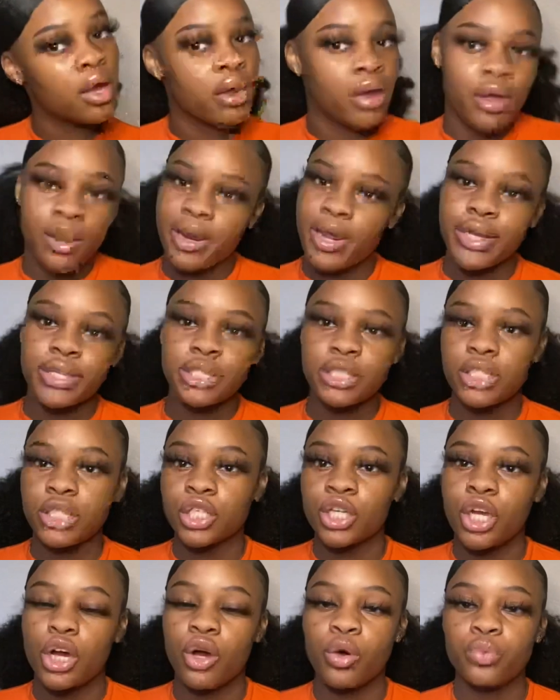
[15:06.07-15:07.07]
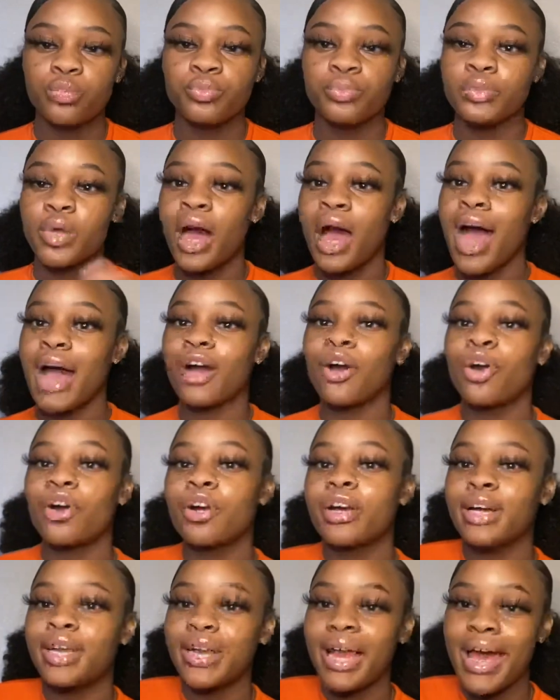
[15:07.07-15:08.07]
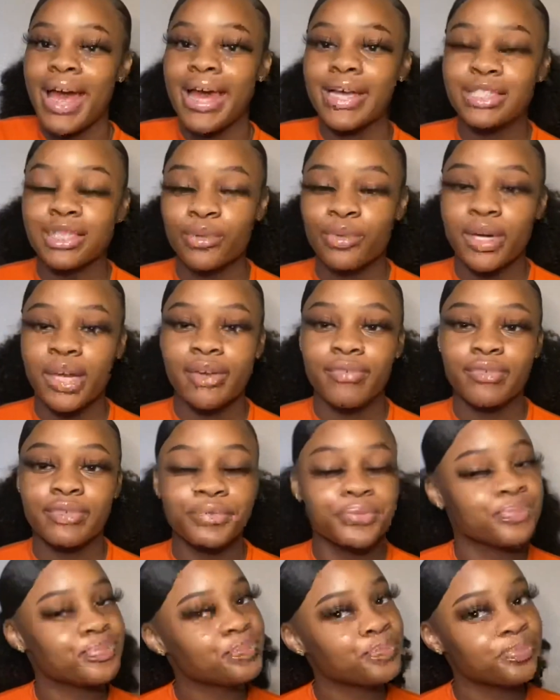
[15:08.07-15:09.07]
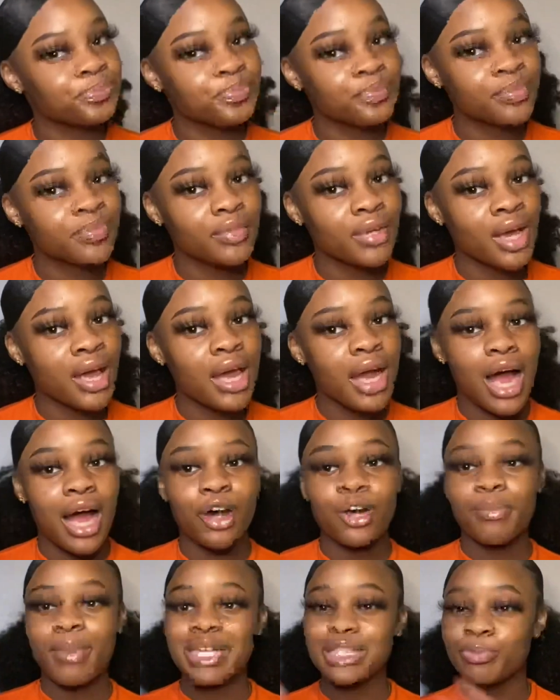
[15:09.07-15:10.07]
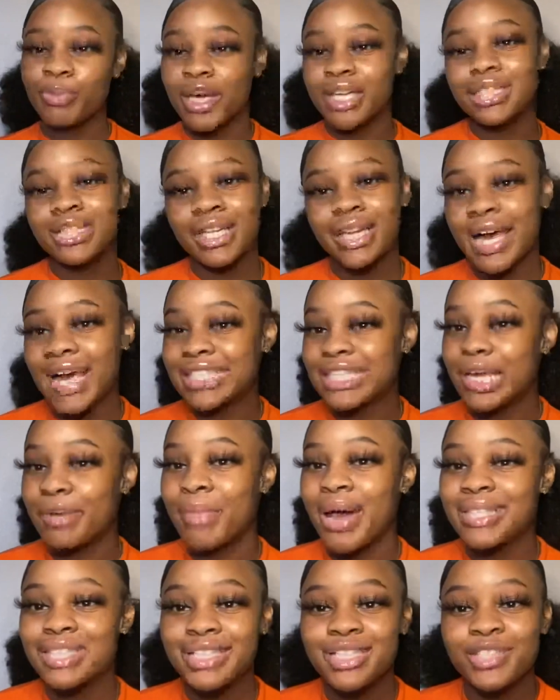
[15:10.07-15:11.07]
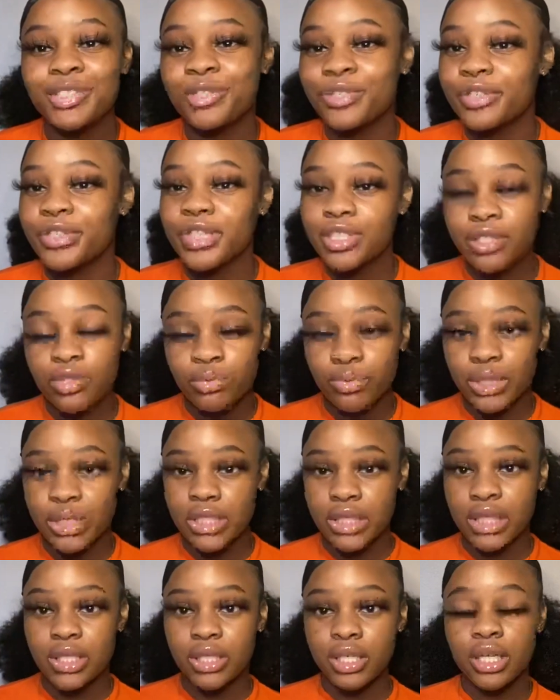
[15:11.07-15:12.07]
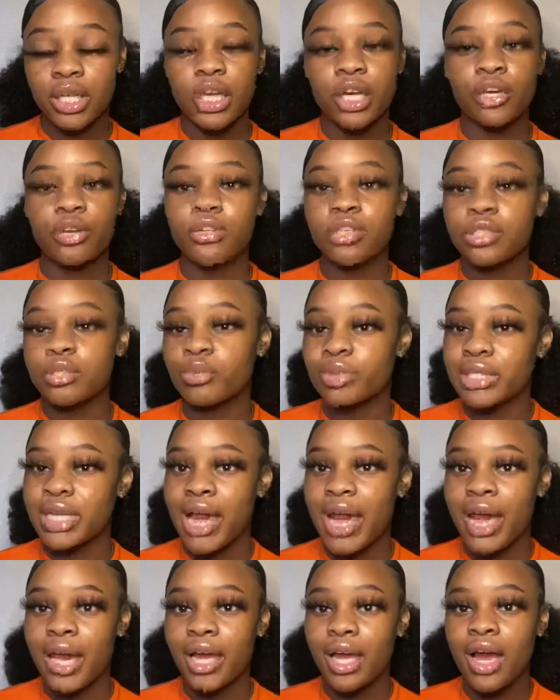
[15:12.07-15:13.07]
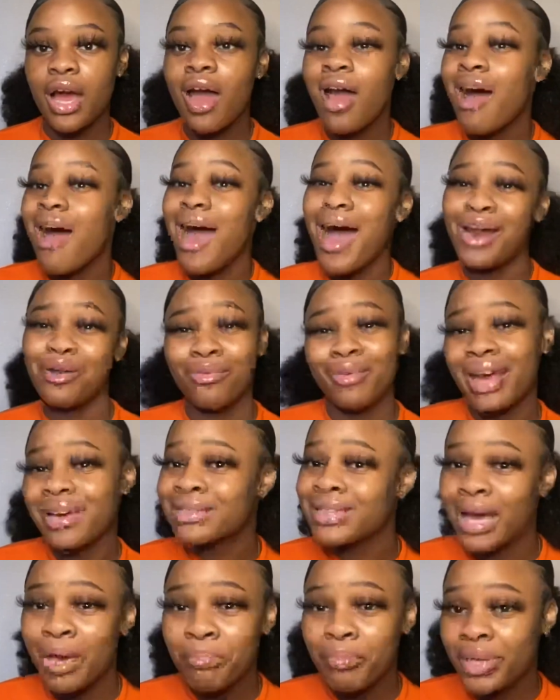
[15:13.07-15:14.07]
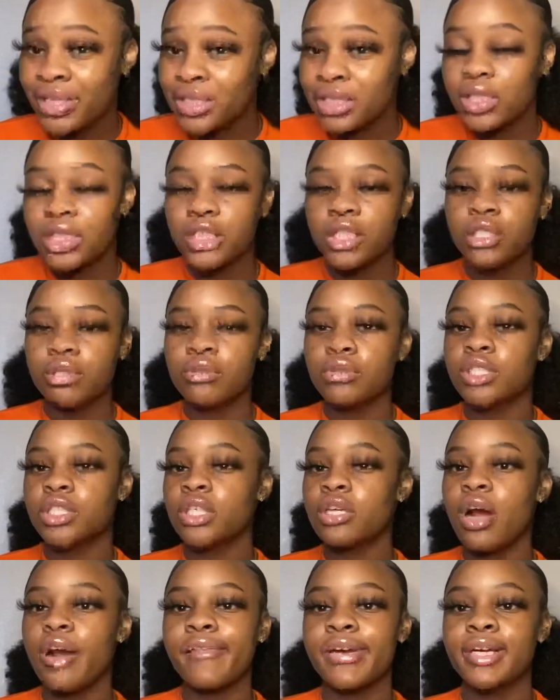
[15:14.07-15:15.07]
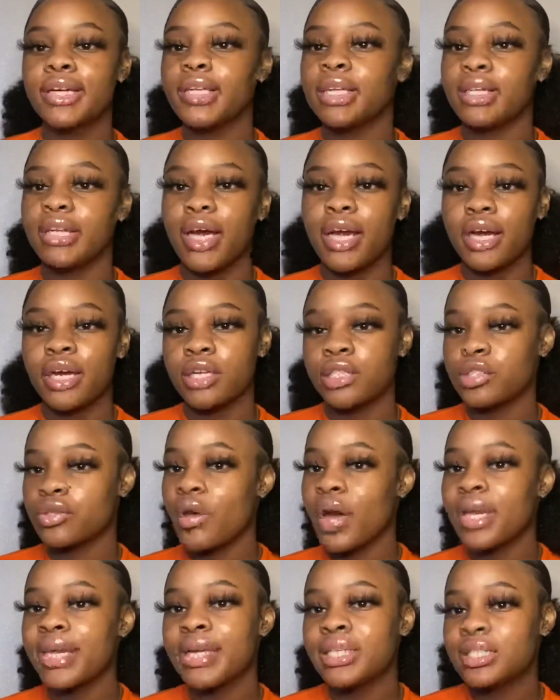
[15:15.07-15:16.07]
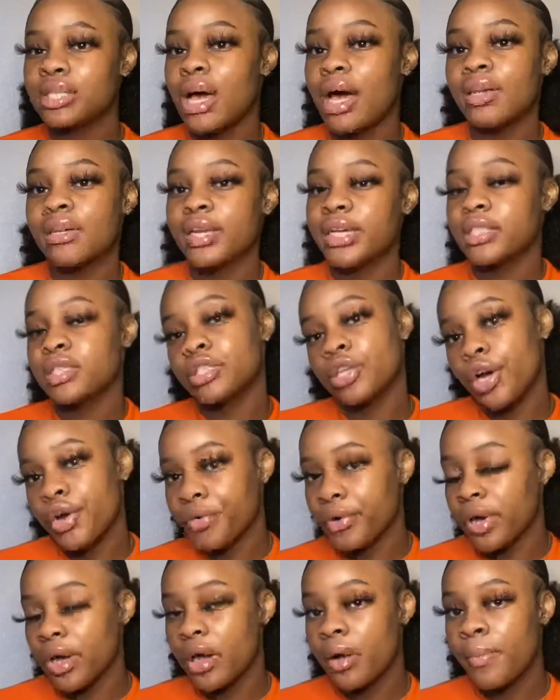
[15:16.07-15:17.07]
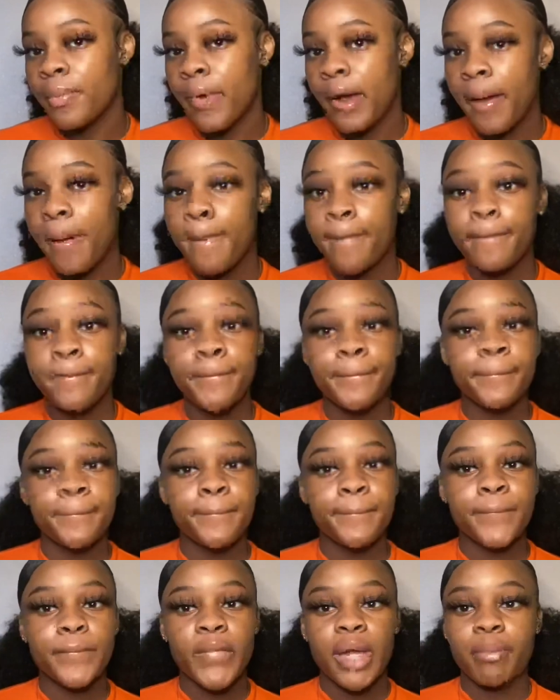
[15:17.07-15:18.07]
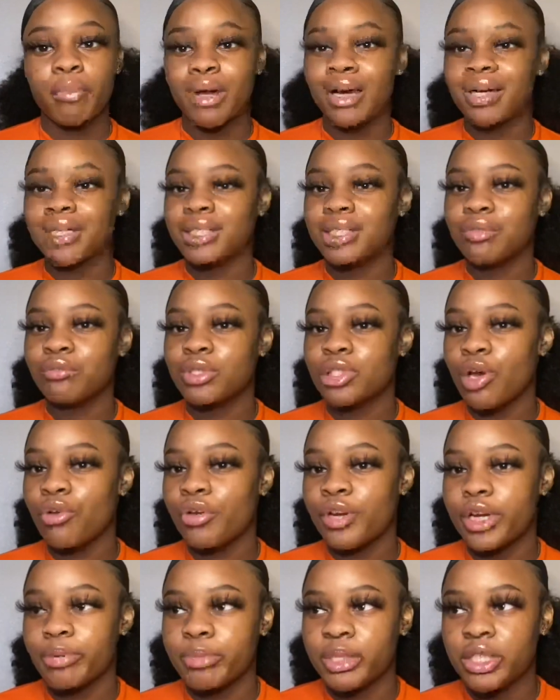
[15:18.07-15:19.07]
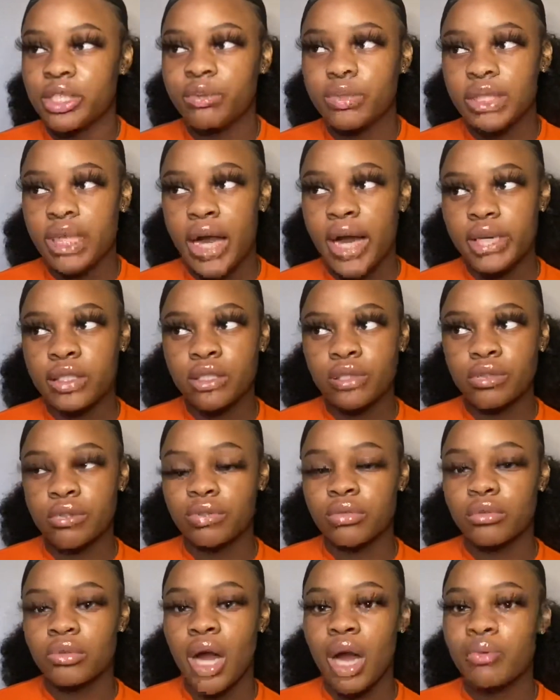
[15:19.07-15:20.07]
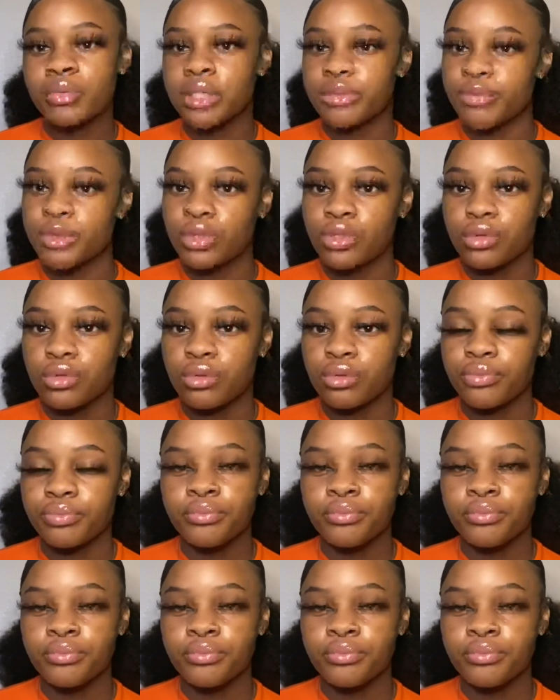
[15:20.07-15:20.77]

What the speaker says: next thing you know, I go to class or whatever. I go to my Spanish class, and my sister Crystal was in there, and Crystal was like, I don't like that bitch, because she already didn't like her, so I laced her up, because she was older than me. She was in high school, I was in middle school.